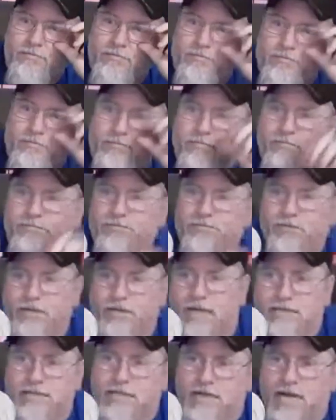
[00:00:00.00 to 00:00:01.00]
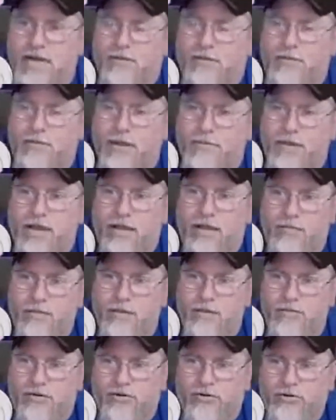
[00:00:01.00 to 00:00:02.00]
Yeah, Tennessee at Alabama.
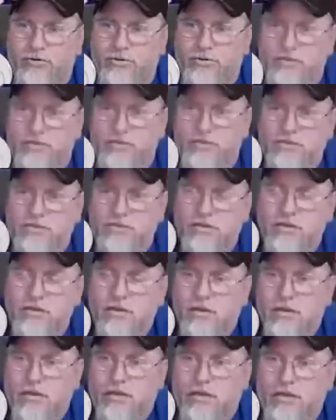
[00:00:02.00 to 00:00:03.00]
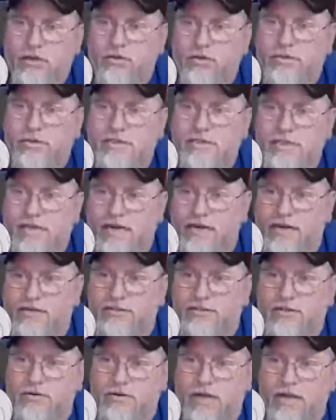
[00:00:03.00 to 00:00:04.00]
Alabama cruises. USC at
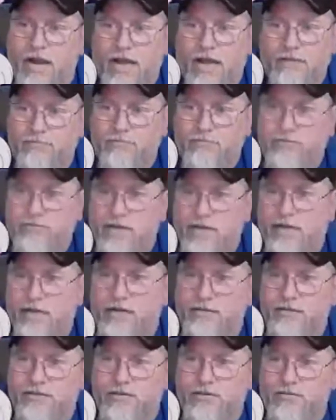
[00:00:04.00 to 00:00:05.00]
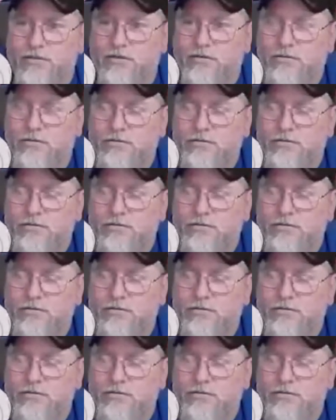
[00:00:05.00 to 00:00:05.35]
Arizona. I'm taking Arizona.